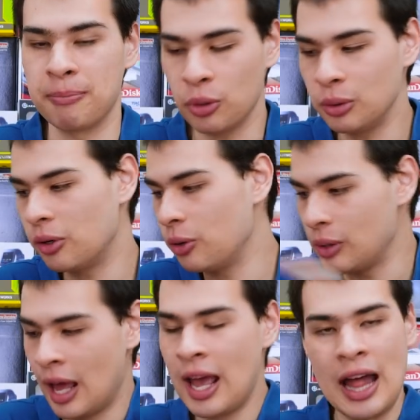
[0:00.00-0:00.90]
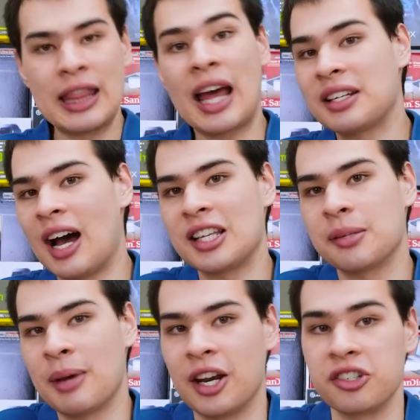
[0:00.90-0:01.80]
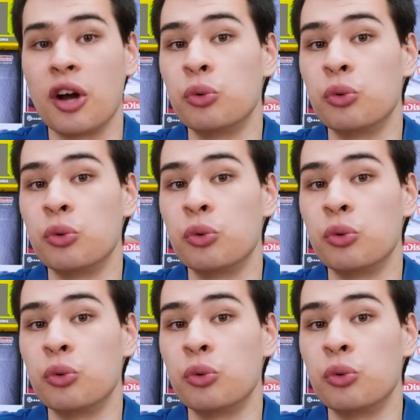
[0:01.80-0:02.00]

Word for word: But all in all, that task manager,